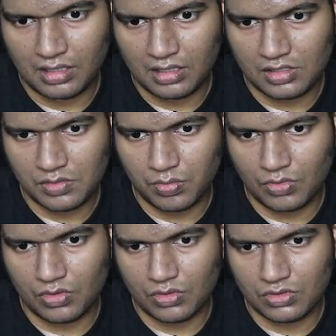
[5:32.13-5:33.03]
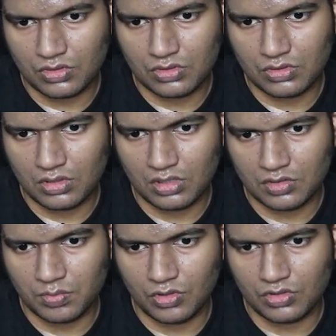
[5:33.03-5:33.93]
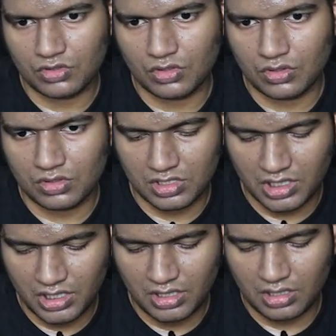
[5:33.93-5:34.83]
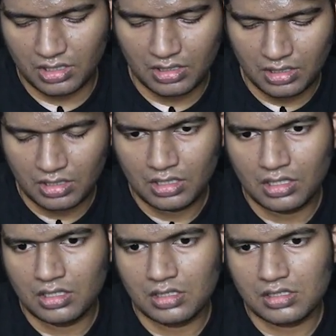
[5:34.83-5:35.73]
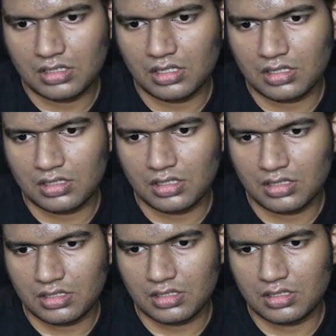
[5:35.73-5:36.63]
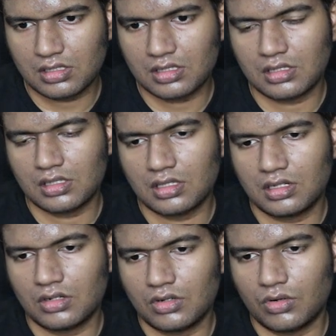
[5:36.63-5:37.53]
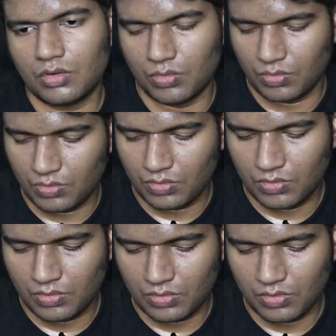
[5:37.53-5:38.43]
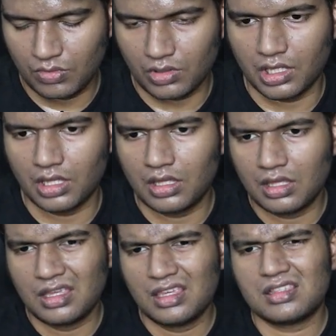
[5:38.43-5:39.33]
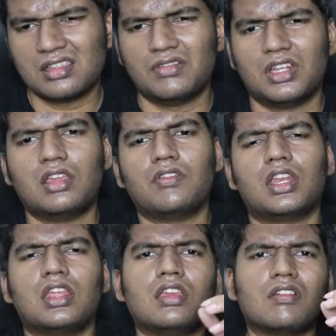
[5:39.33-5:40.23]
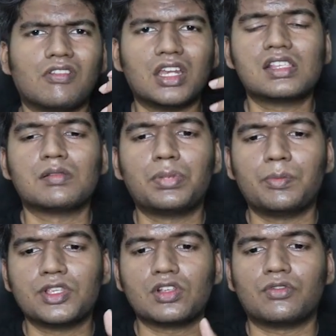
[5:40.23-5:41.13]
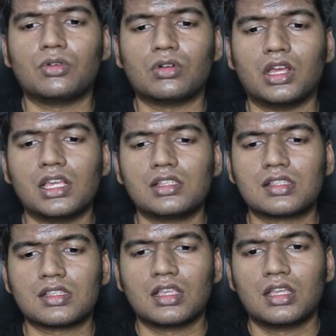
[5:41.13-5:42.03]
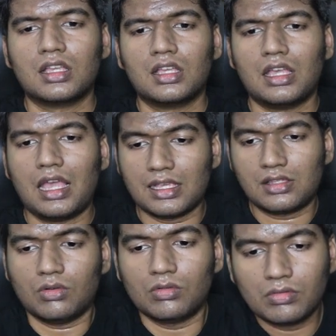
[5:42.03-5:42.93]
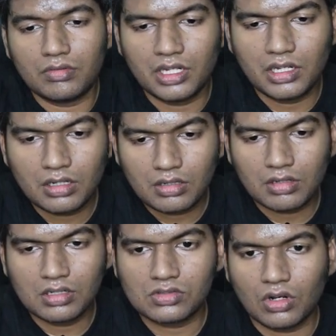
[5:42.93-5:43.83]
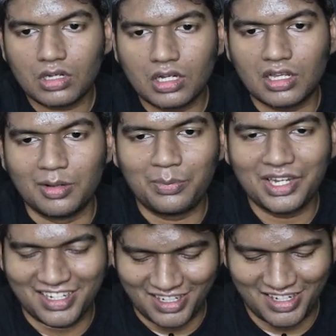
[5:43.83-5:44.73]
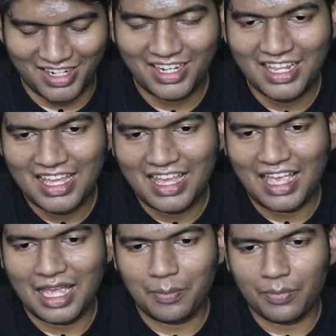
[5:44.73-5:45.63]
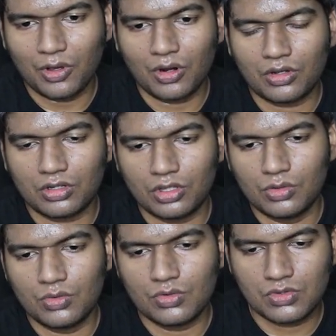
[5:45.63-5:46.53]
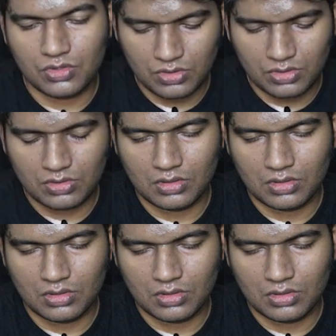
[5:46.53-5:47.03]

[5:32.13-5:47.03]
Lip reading: response.send success true. Okay, so very simple piece of code, guys. As we didn't, it's not yet completed, right? App.use